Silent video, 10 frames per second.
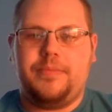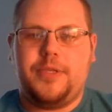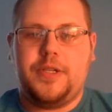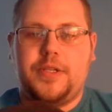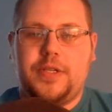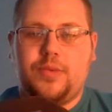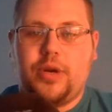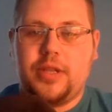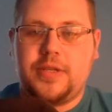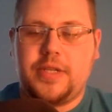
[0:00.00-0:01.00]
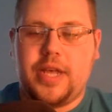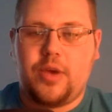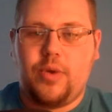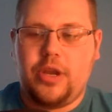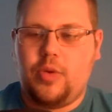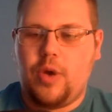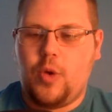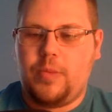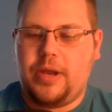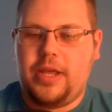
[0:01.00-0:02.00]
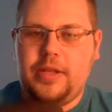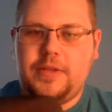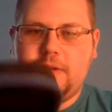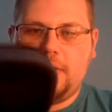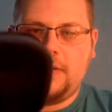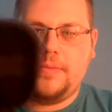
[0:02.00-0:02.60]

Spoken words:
So this is what it looks like when you open it.